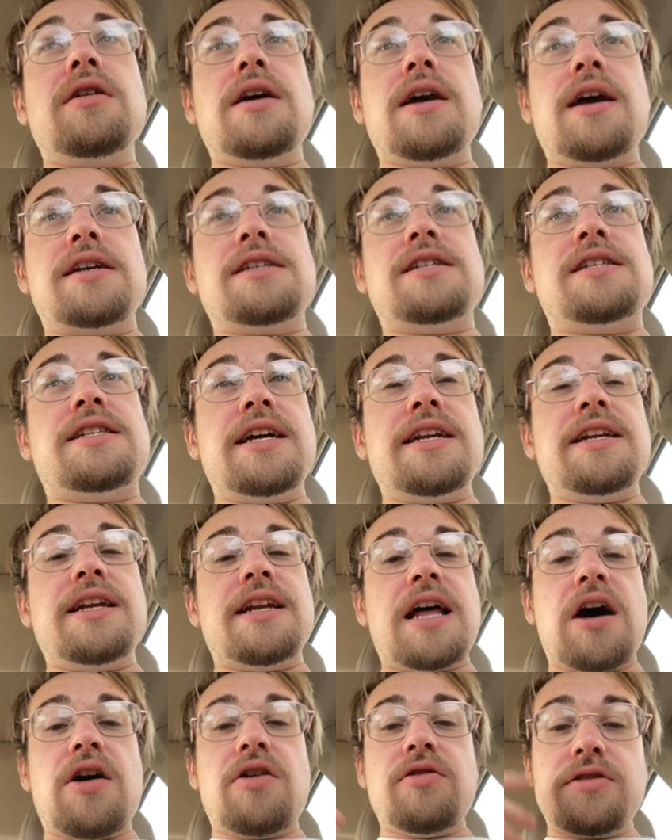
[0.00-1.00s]
extended
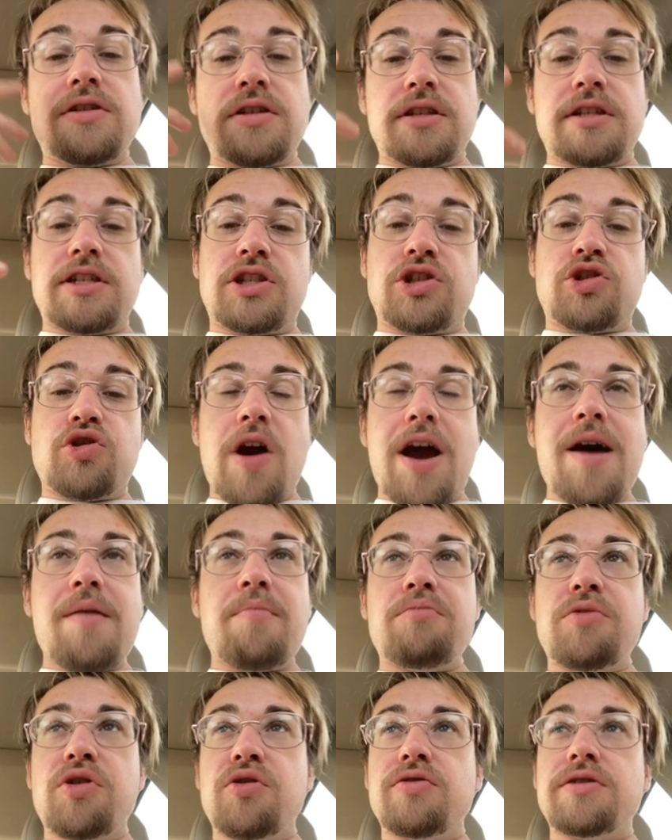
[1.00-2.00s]
out to this trap
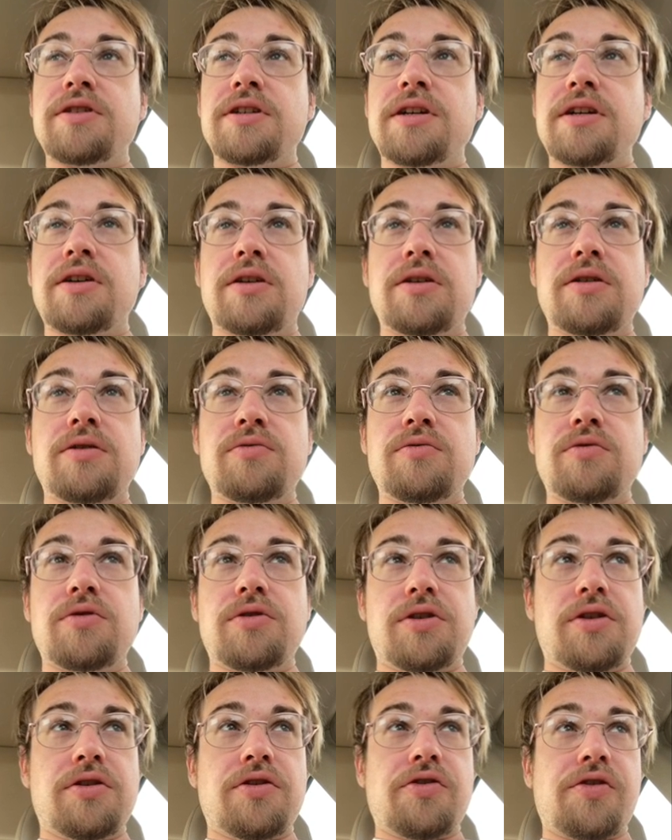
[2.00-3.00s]
music. We'll
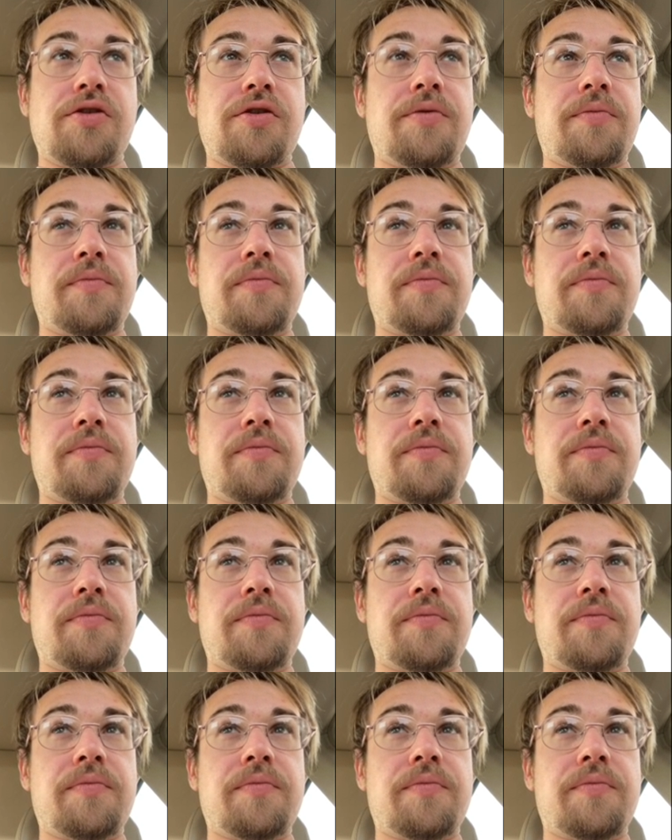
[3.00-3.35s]
hear